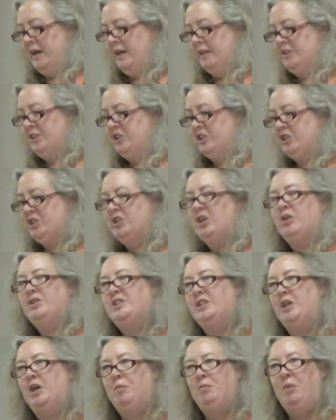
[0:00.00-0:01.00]
And to just
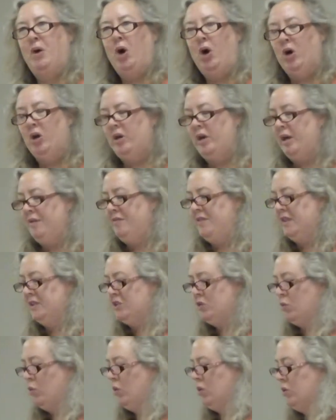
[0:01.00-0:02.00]
notice that you're part of
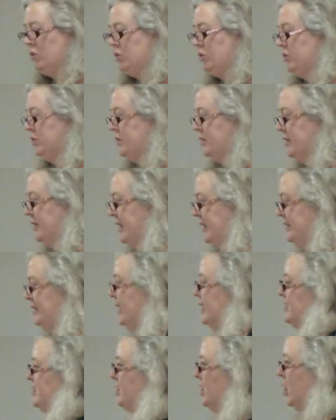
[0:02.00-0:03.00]
this world that
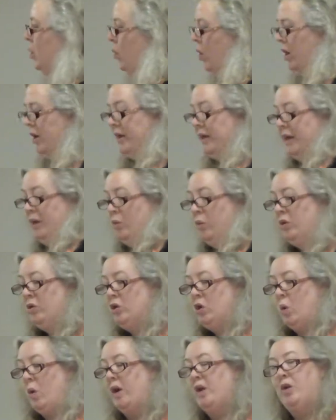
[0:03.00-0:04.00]
does go on, and it will
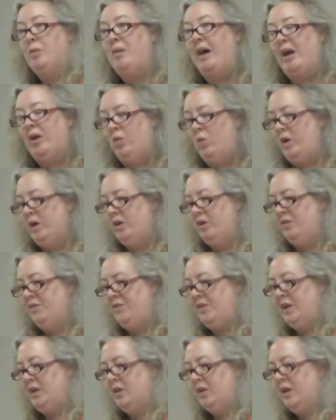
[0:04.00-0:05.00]
go on no matter what you
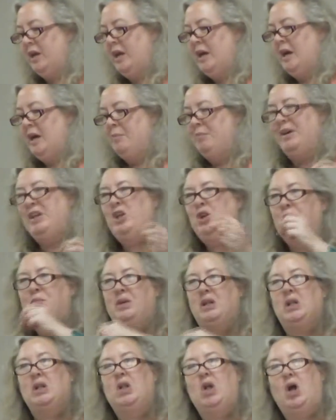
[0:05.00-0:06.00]
feel, but you
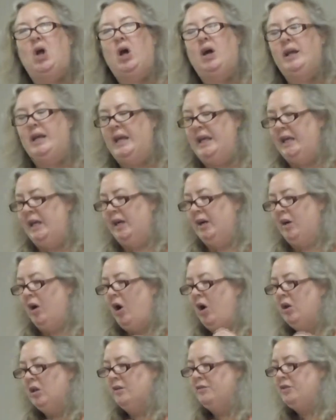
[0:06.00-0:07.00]
belong here,
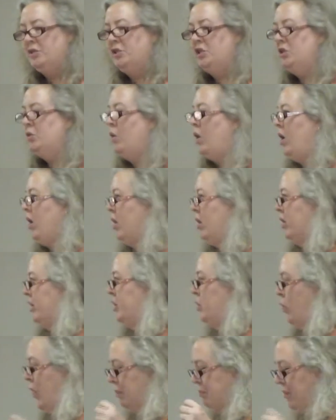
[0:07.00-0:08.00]
all of who you are
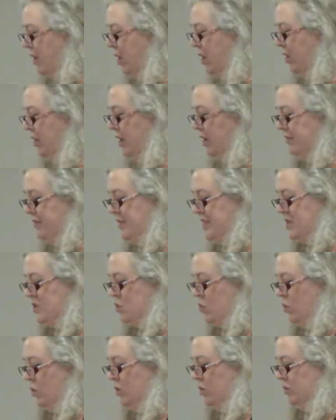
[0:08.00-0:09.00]
part of
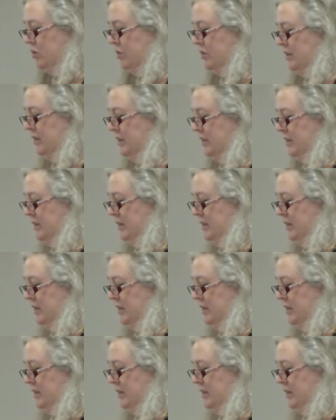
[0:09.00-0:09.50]
this world.